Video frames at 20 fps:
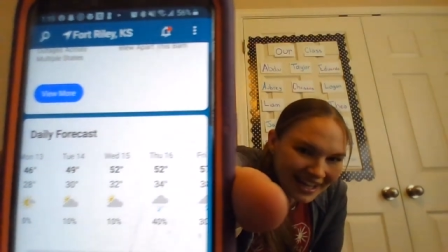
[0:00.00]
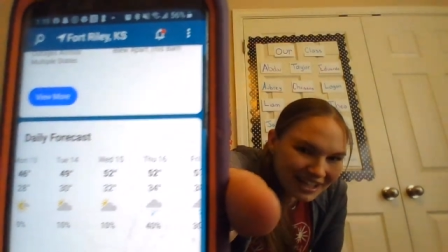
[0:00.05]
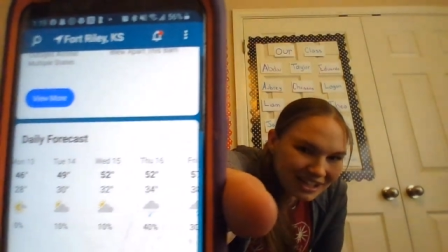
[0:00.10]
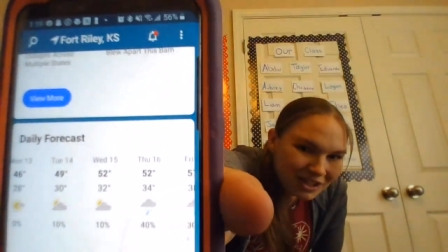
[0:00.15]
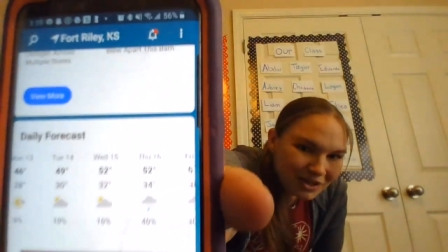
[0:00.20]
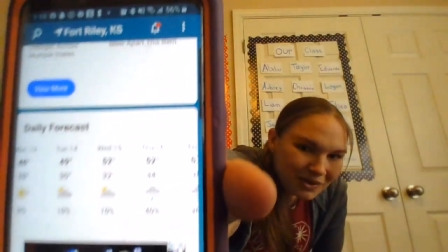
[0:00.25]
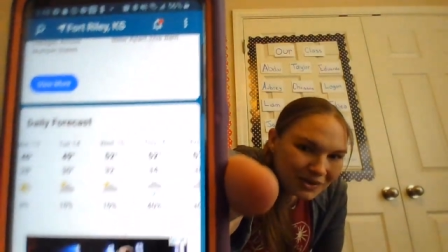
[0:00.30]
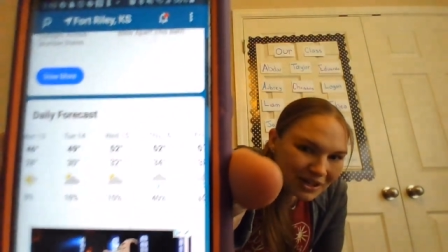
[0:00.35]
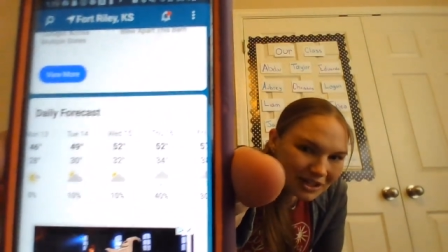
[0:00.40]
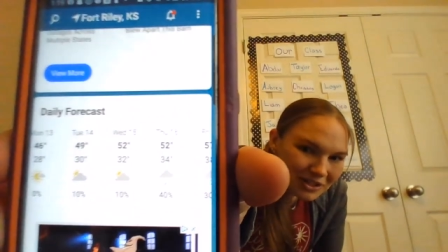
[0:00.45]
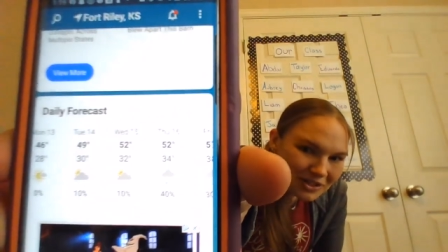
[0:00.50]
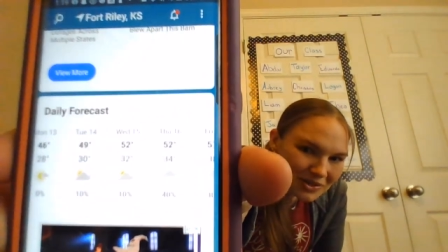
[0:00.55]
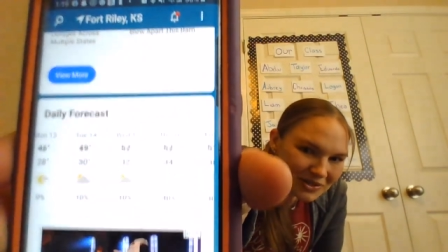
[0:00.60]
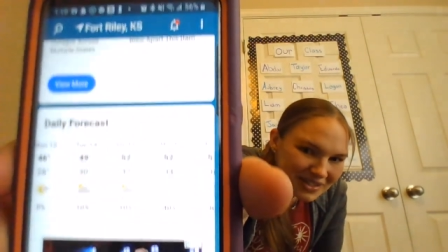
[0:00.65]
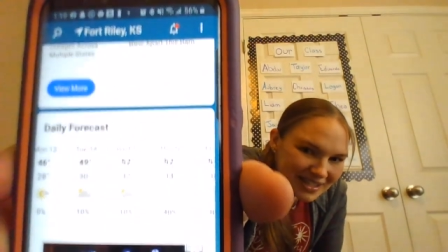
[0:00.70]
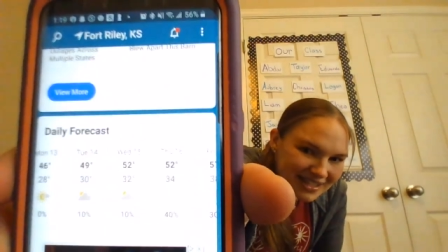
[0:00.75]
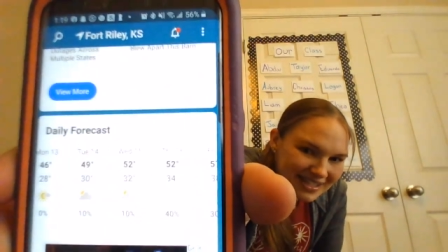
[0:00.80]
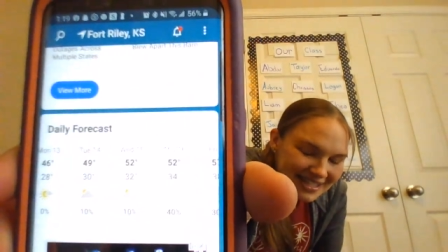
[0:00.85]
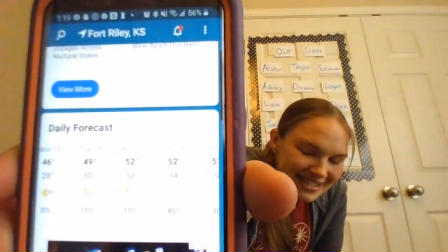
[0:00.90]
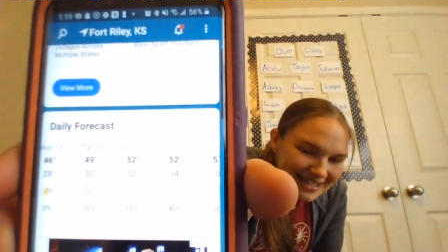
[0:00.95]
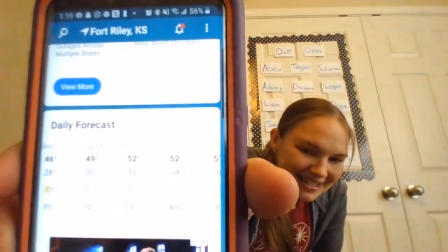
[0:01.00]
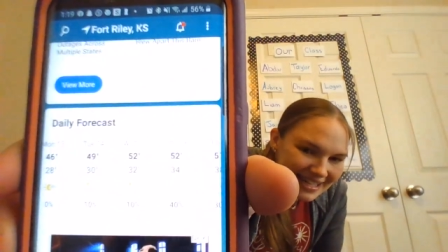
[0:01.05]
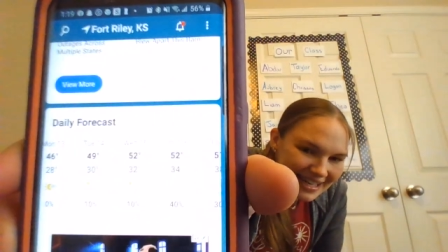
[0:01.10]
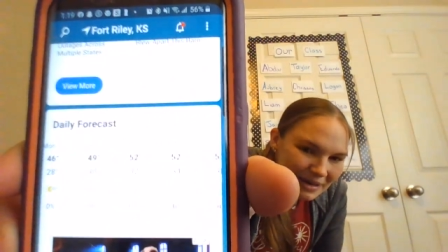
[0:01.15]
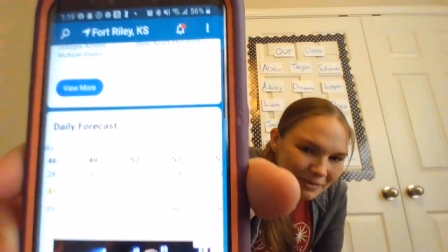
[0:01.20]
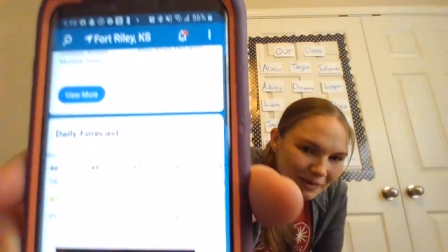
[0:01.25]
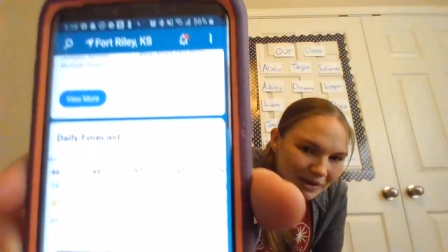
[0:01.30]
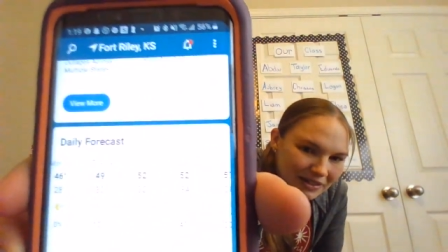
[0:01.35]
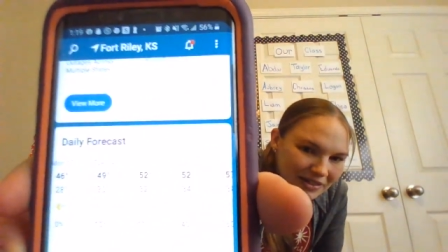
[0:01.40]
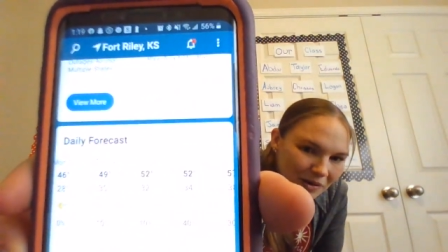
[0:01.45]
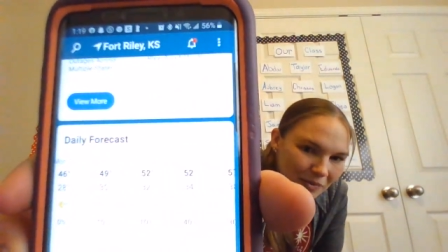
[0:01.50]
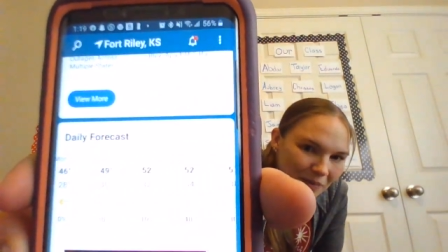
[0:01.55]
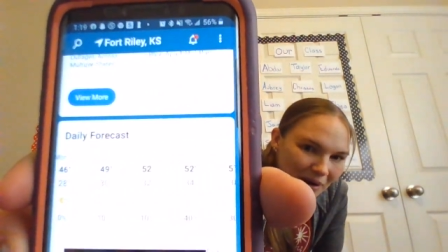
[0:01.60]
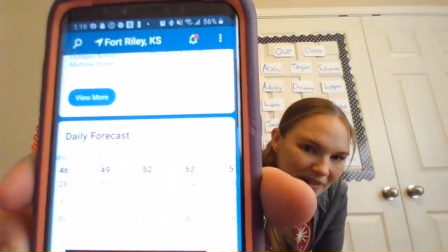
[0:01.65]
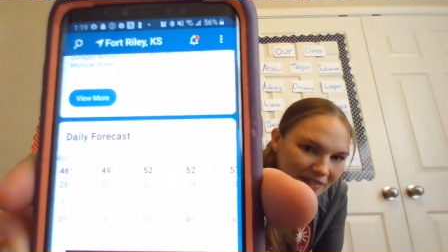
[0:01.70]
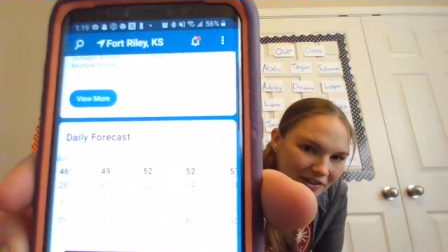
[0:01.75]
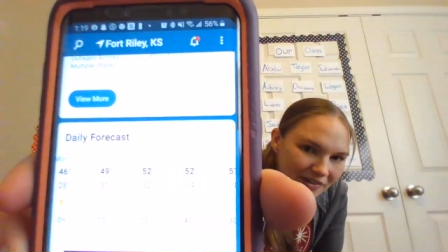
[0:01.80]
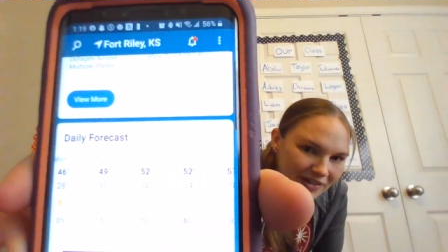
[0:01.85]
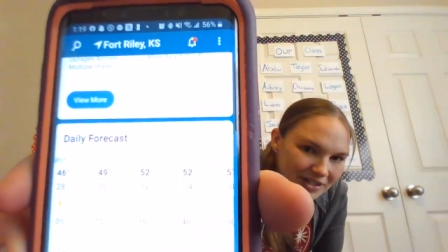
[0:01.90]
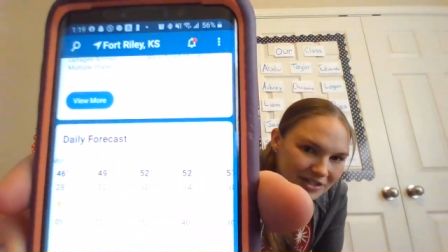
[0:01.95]
You can use it to see what the
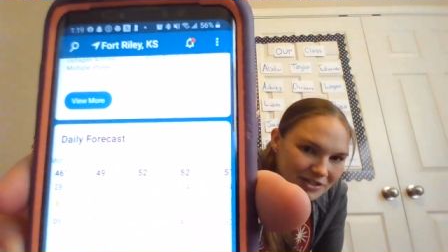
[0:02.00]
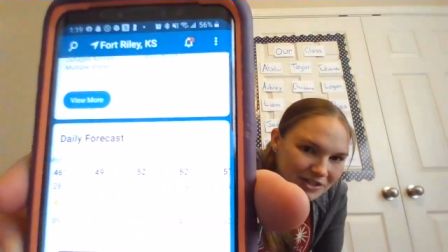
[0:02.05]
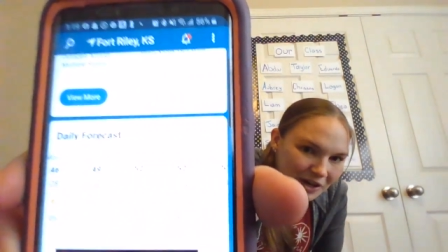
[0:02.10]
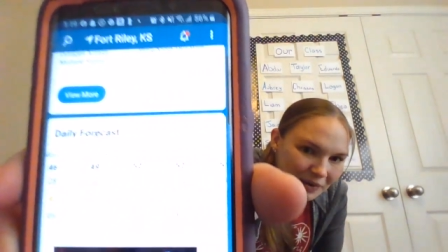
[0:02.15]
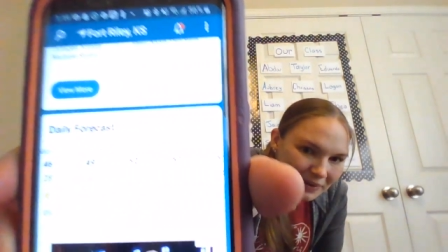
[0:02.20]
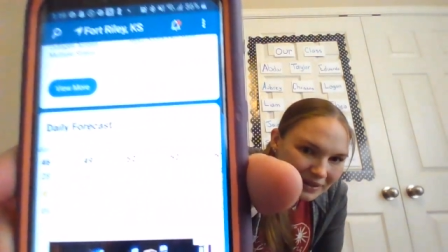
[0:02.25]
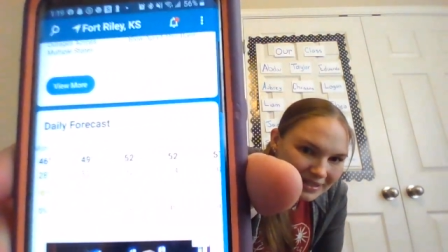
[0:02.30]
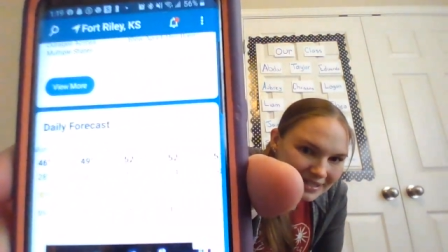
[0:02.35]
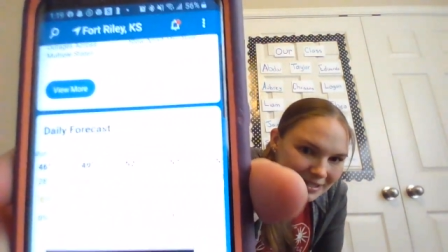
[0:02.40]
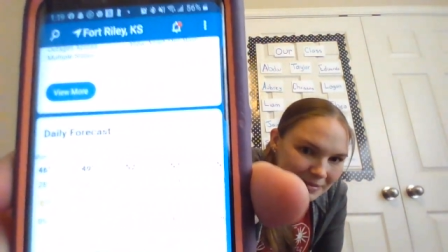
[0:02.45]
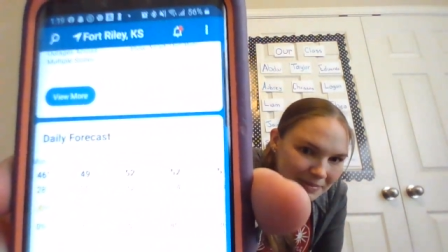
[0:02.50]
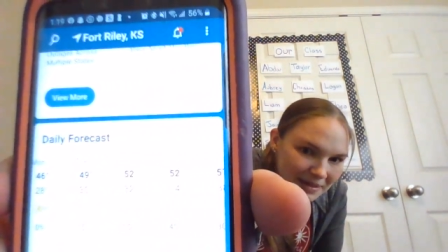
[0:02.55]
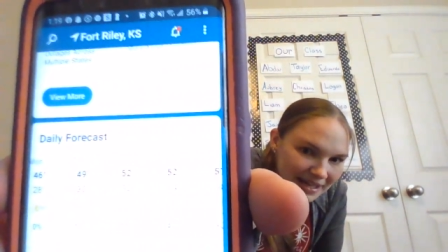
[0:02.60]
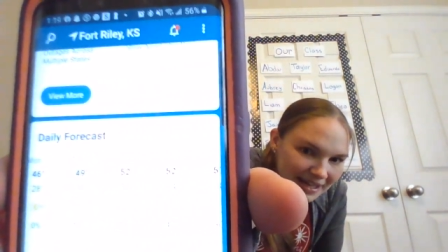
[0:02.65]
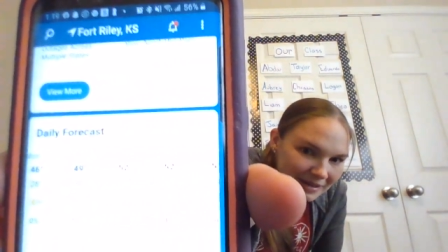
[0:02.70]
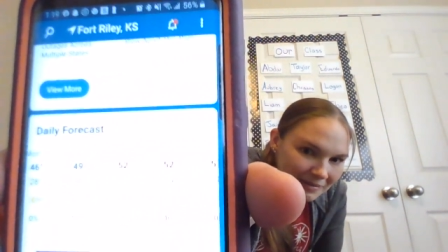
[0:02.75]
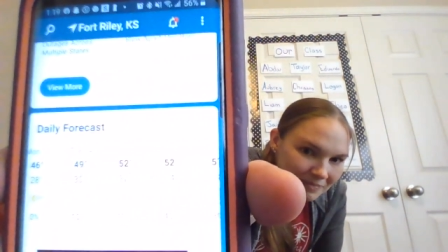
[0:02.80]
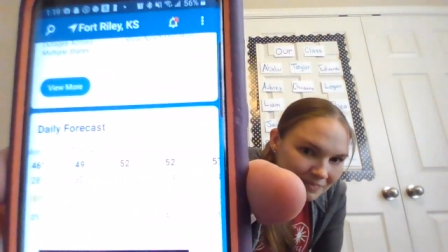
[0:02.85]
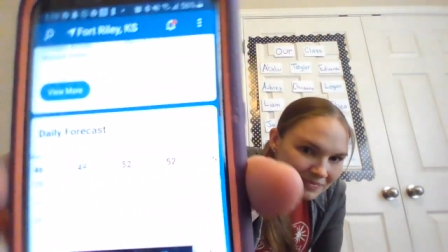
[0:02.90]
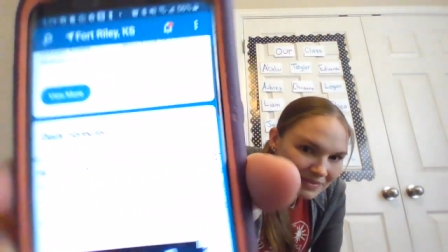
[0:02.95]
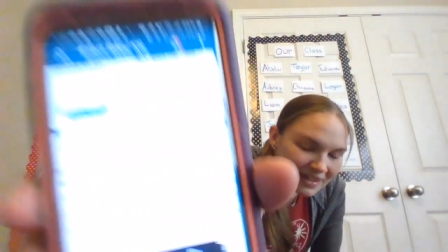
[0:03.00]
weather is going to be.